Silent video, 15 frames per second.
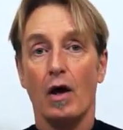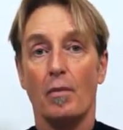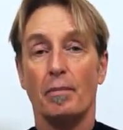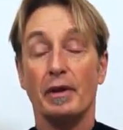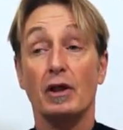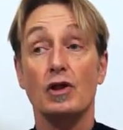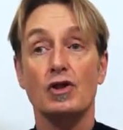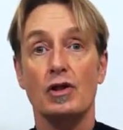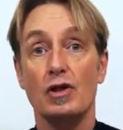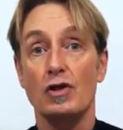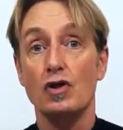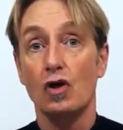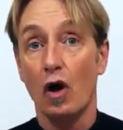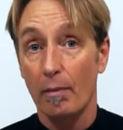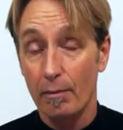Because there's
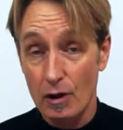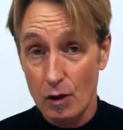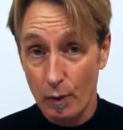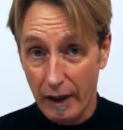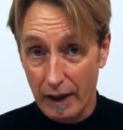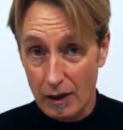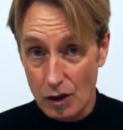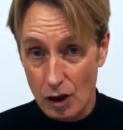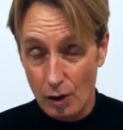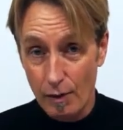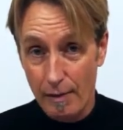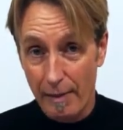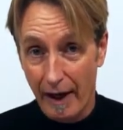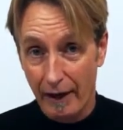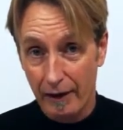not much we can do
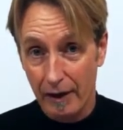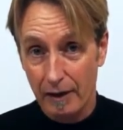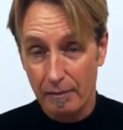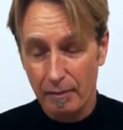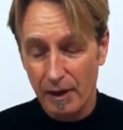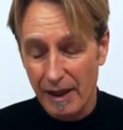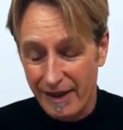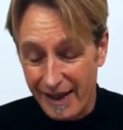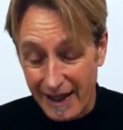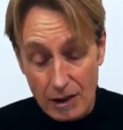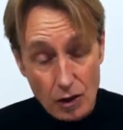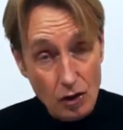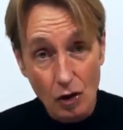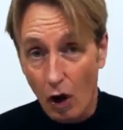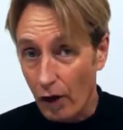about it, but
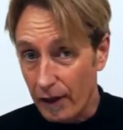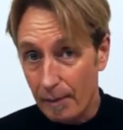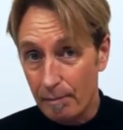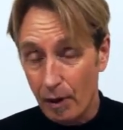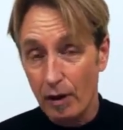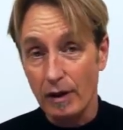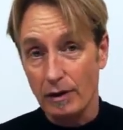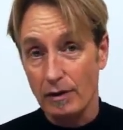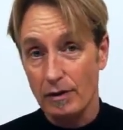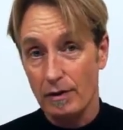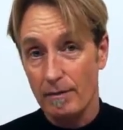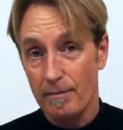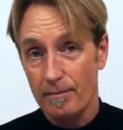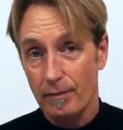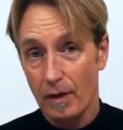that's not the point.
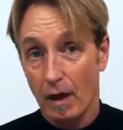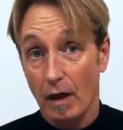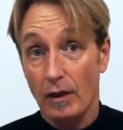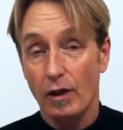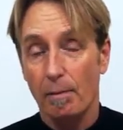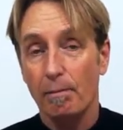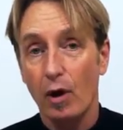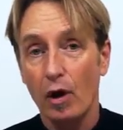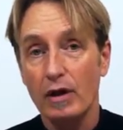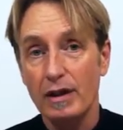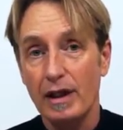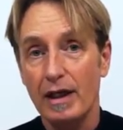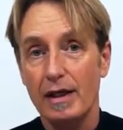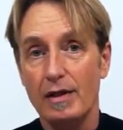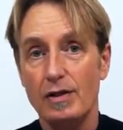The point
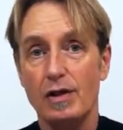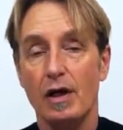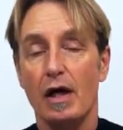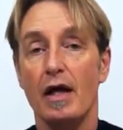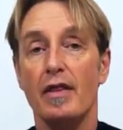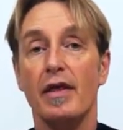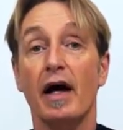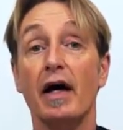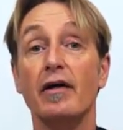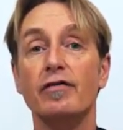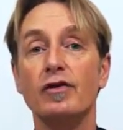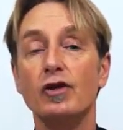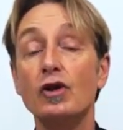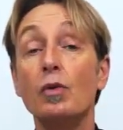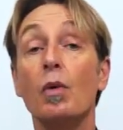is that if
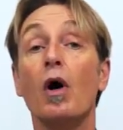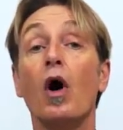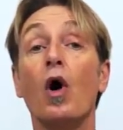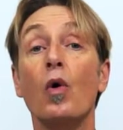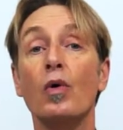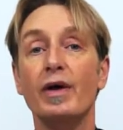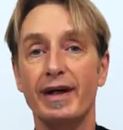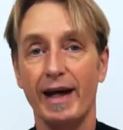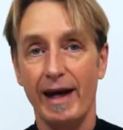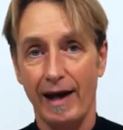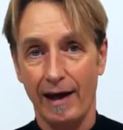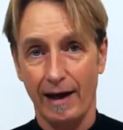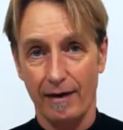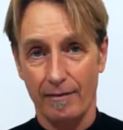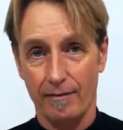you are
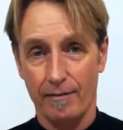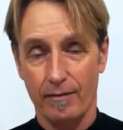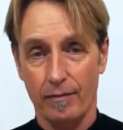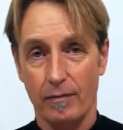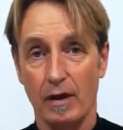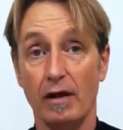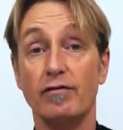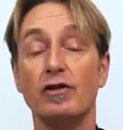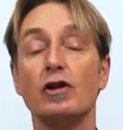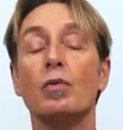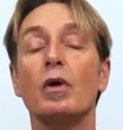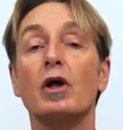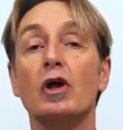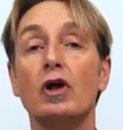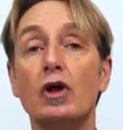okay, if you
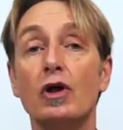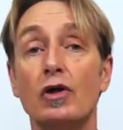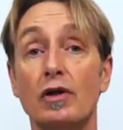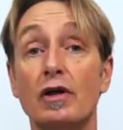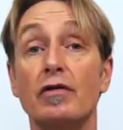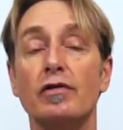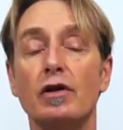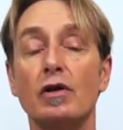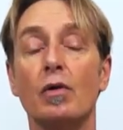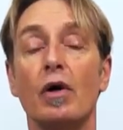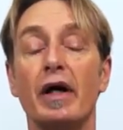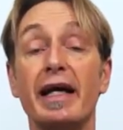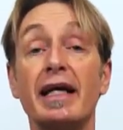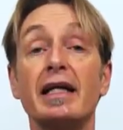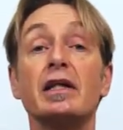are good, if you
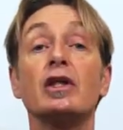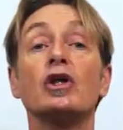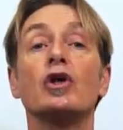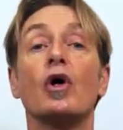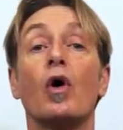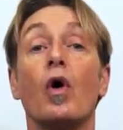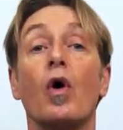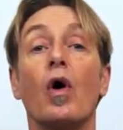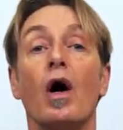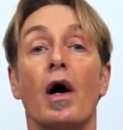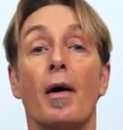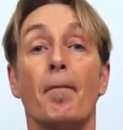are in your